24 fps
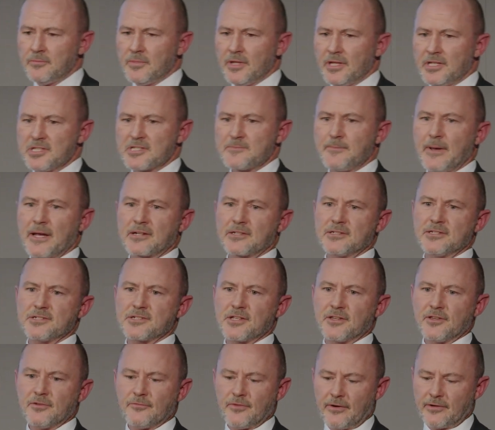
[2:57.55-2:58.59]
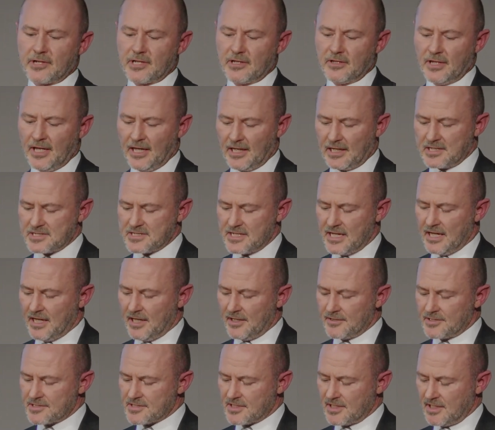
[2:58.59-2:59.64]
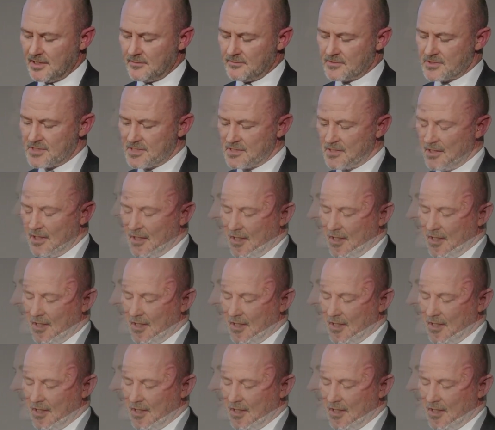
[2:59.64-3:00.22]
inspectors at the very early start of the scheme to.